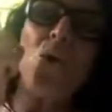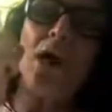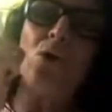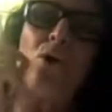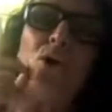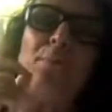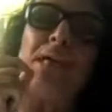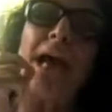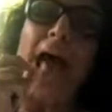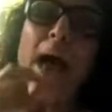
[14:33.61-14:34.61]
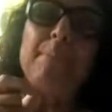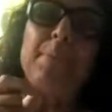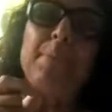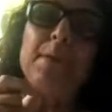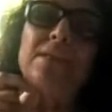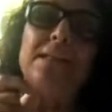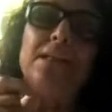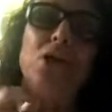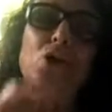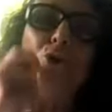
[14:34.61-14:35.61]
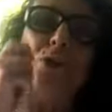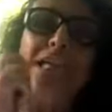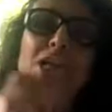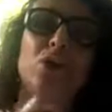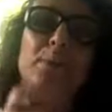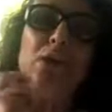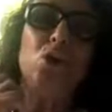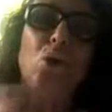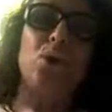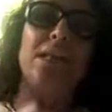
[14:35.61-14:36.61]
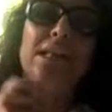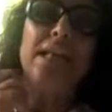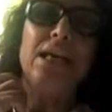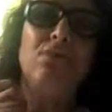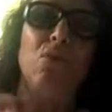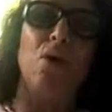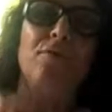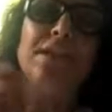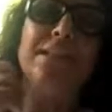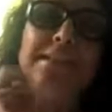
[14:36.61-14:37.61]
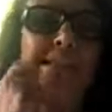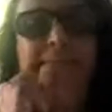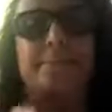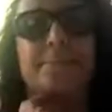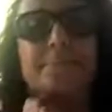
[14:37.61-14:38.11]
you are going to be a happy person, you need to be totally involved in the teeth.